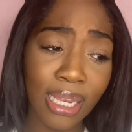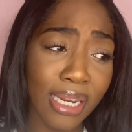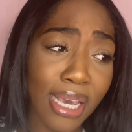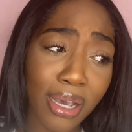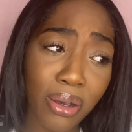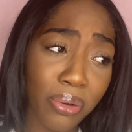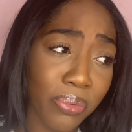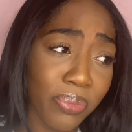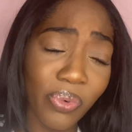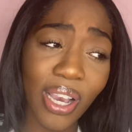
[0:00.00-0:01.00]
now
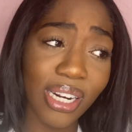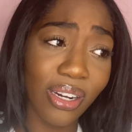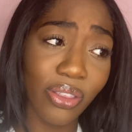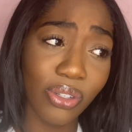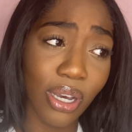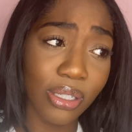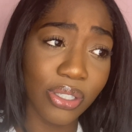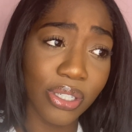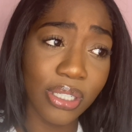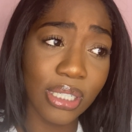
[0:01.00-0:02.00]
we're at another
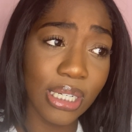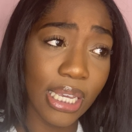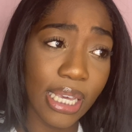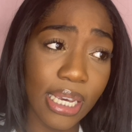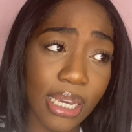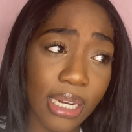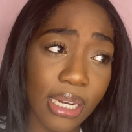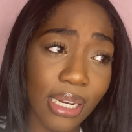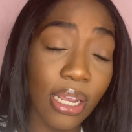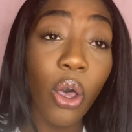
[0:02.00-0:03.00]
doctor.
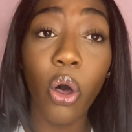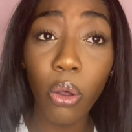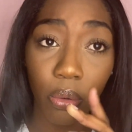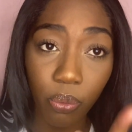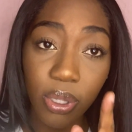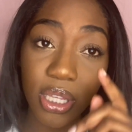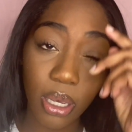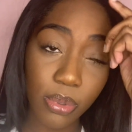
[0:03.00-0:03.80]
And oh, one thing I